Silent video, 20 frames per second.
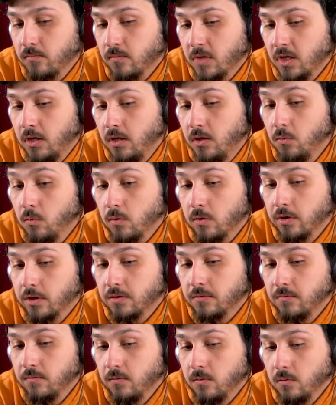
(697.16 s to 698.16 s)
he
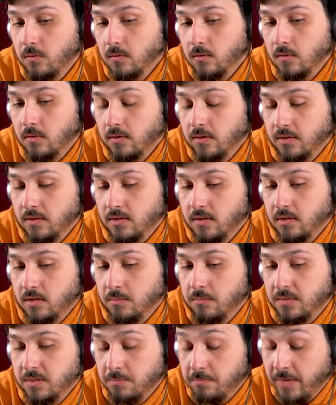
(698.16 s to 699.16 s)
worked for
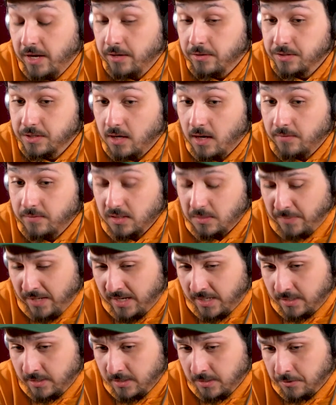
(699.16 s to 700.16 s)
the mayor's office
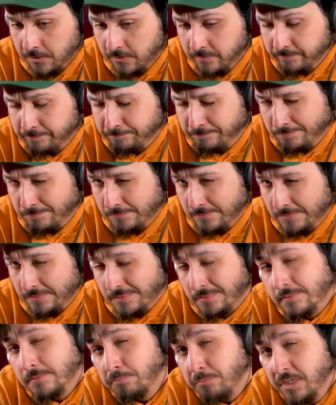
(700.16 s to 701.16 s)
back in the
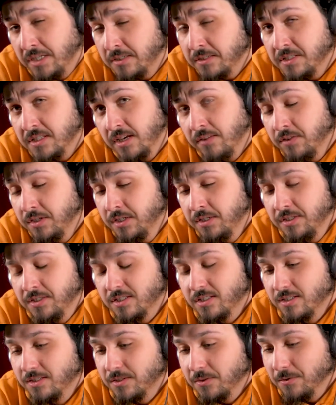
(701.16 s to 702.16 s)
middle
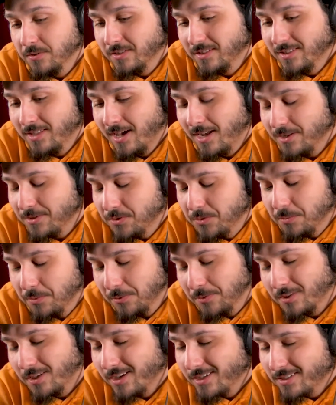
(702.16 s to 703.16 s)
70s. He's old, not a super
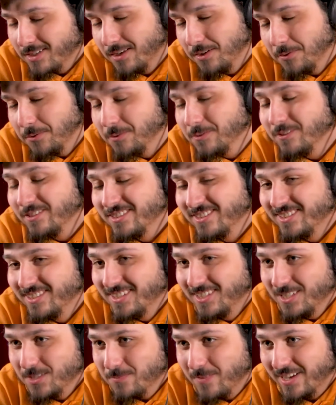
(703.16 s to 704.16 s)
old guy. He's kind of old.
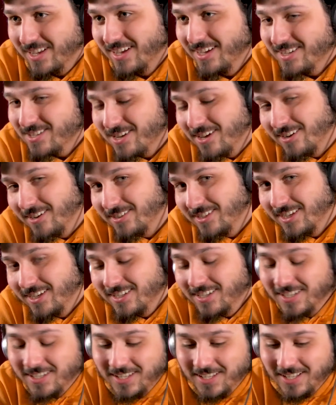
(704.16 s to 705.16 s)
That's my guy. Shout out, Dad.